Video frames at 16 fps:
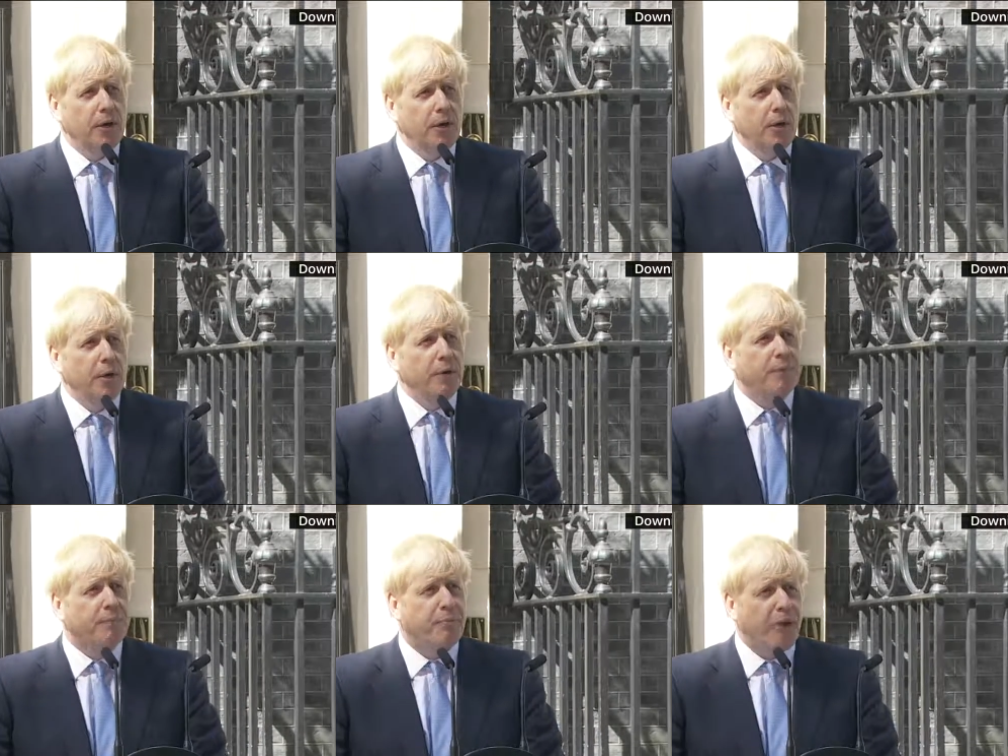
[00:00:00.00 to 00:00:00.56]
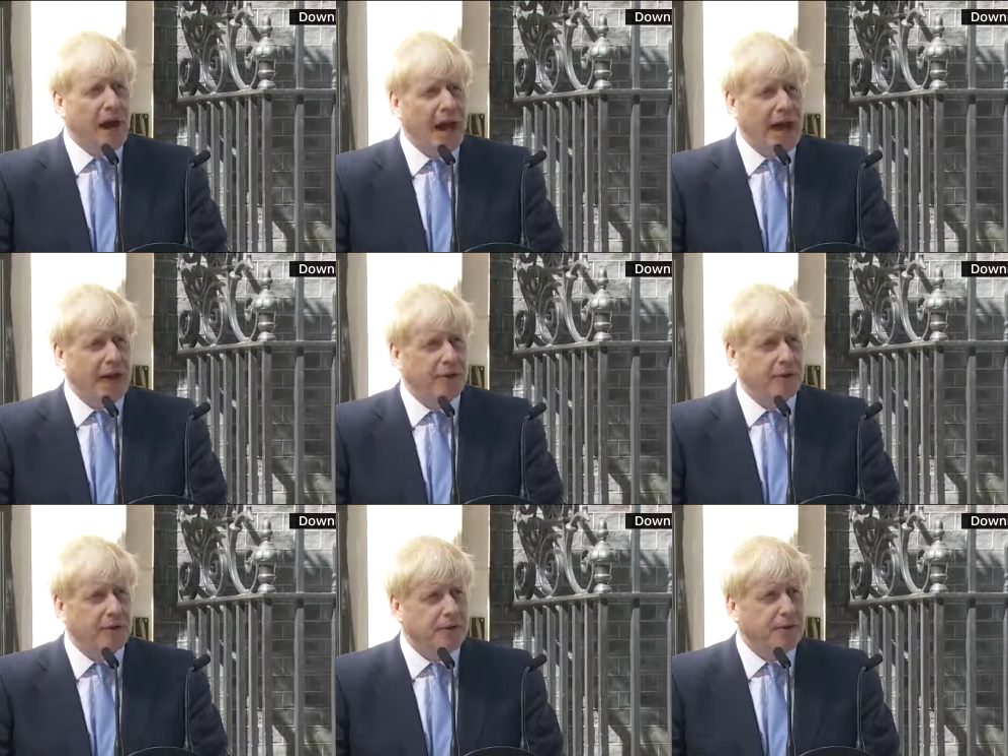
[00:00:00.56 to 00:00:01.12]
whose
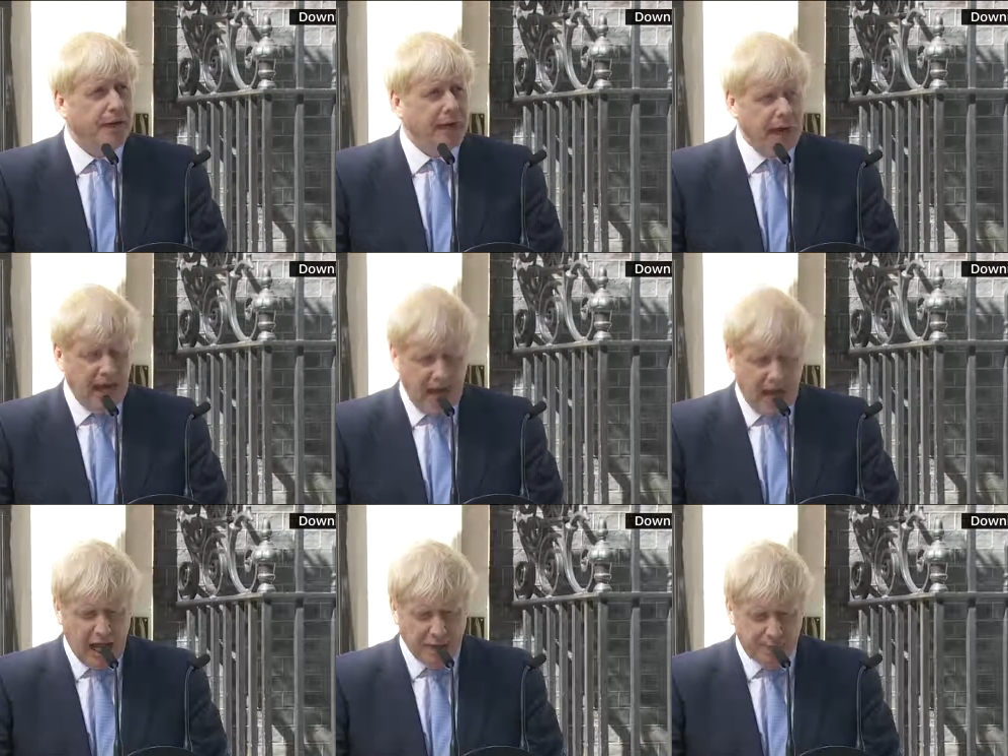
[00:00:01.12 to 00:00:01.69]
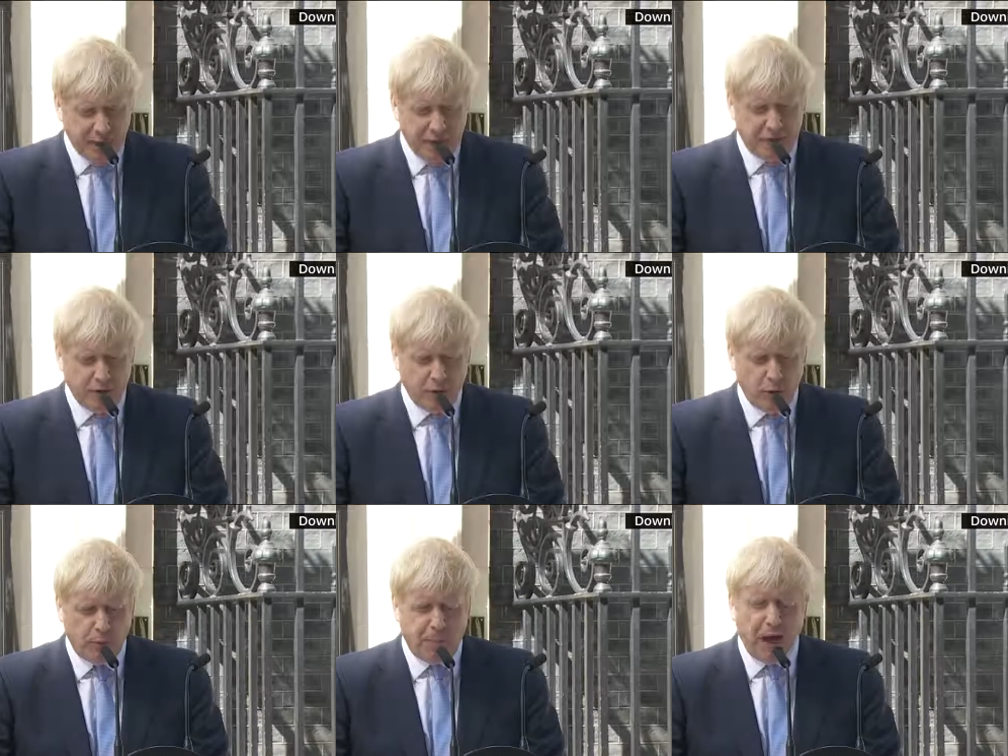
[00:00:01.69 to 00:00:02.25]
brand and
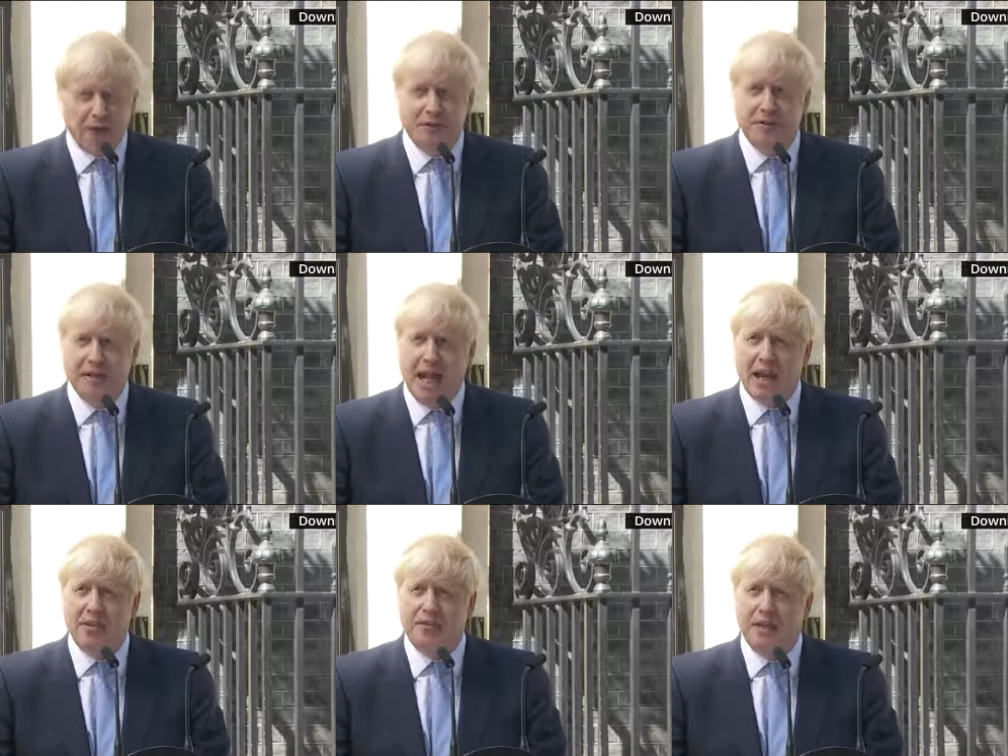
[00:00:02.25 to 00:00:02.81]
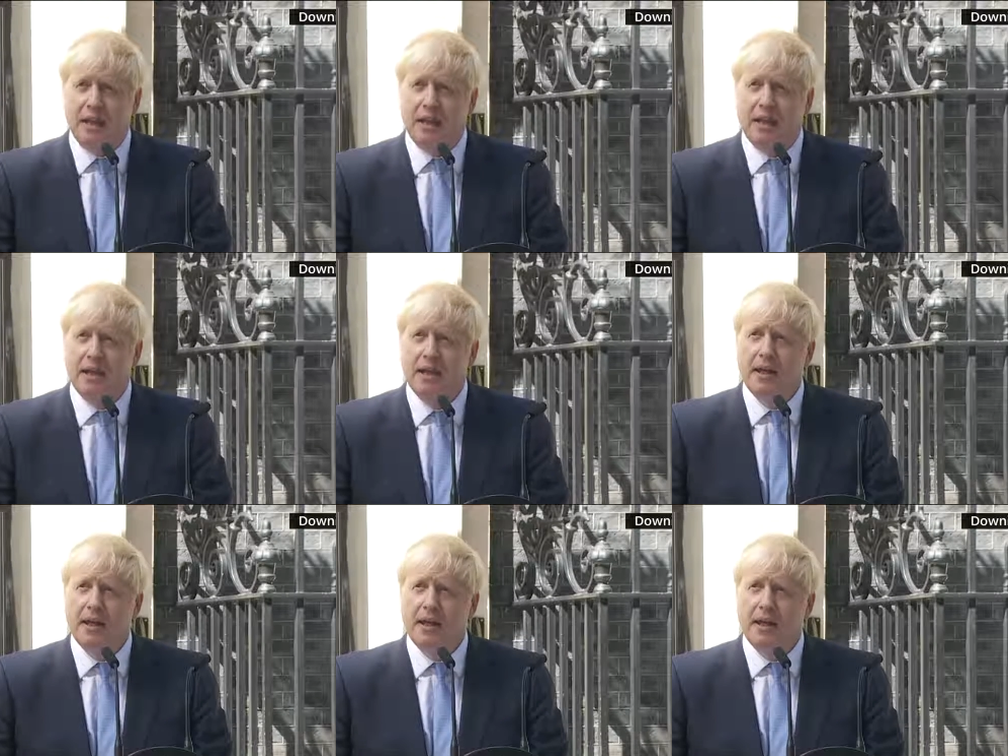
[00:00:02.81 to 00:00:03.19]
political personality